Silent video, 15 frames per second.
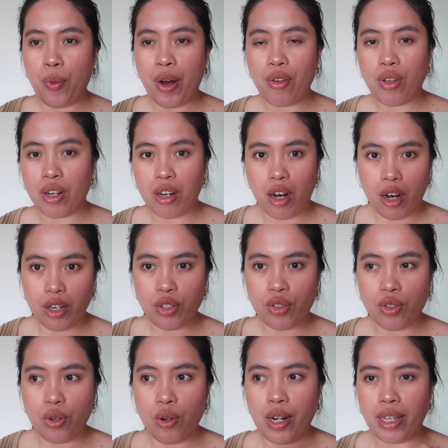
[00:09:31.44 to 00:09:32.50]
where the
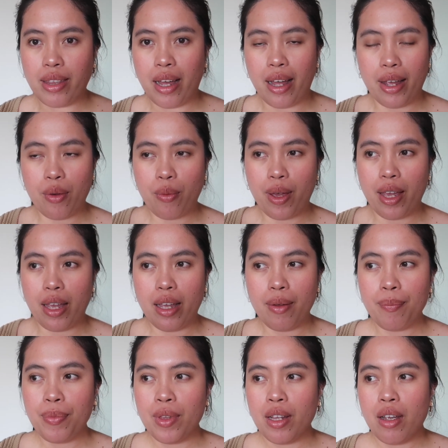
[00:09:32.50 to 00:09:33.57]
cars go, like the
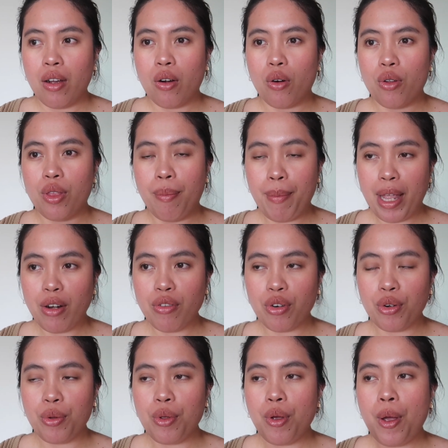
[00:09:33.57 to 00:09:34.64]
highway or the
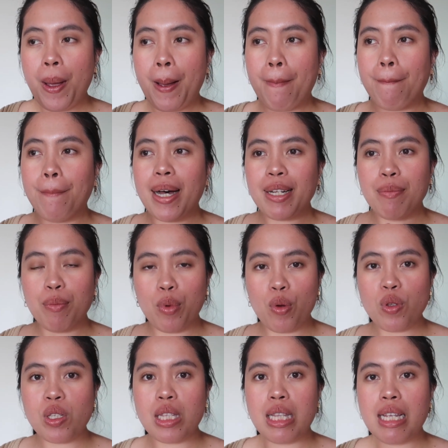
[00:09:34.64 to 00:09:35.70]
main road. But
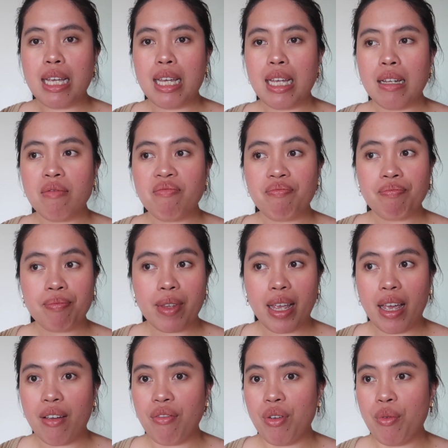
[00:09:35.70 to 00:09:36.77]
mostly
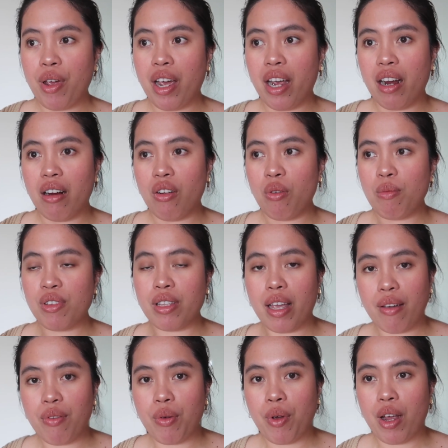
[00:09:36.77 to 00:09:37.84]

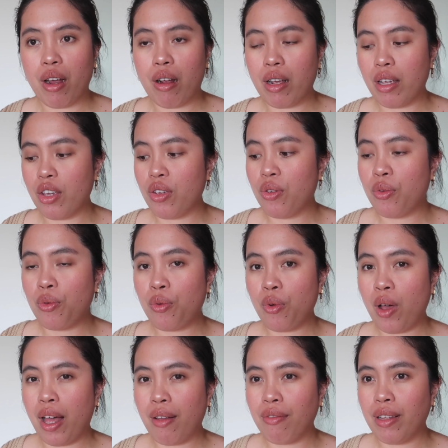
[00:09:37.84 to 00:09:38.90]
almost everywhere,
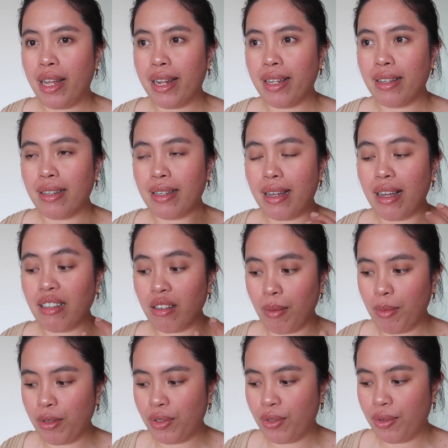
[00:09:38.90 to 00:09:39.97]
you have like
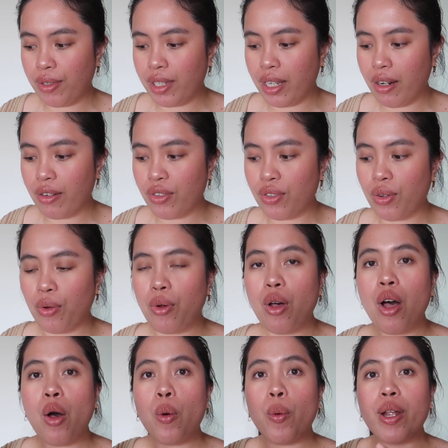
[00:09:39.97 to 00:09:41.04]
cobblestones here.
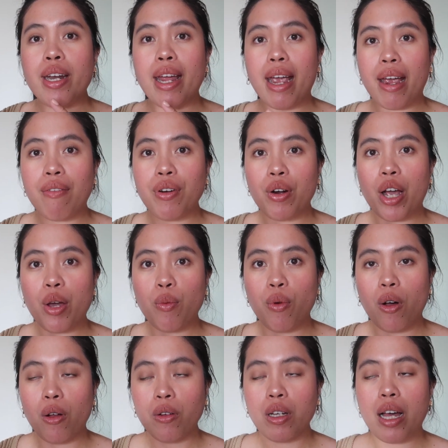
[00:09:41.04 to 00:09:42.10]
So whenever
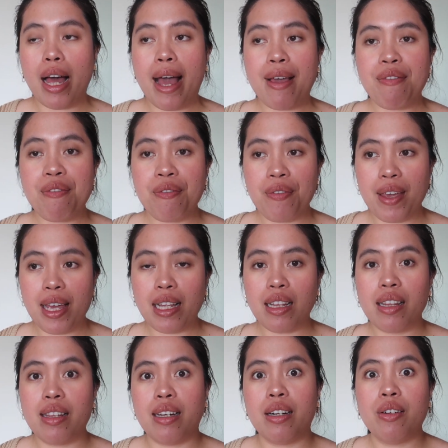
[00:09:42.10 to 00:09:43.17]
I walk, I
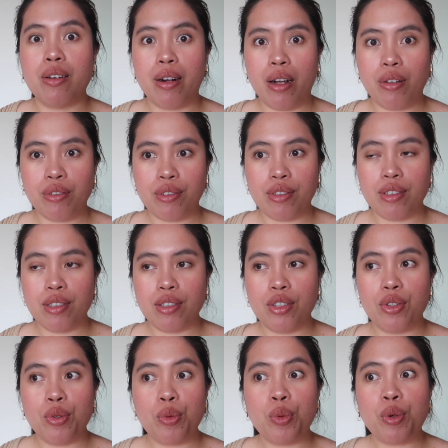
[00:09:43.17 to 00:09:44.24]
feel the ground.
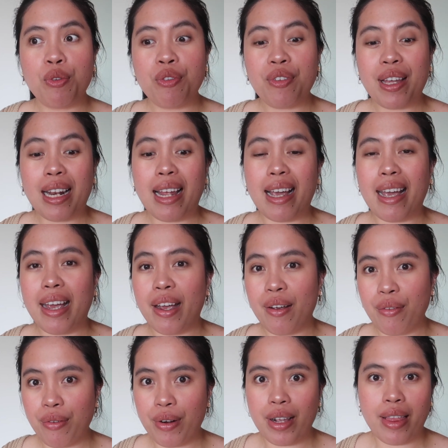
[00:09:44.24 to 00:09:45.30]
You will feel
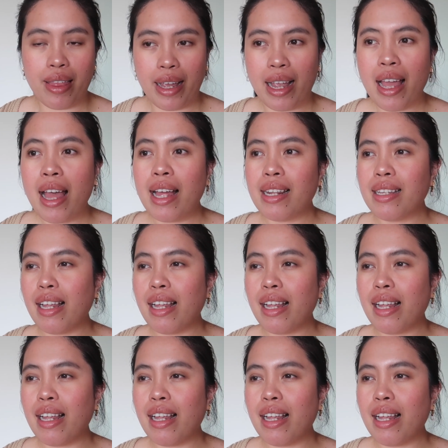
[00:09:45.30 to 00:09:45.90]
everything.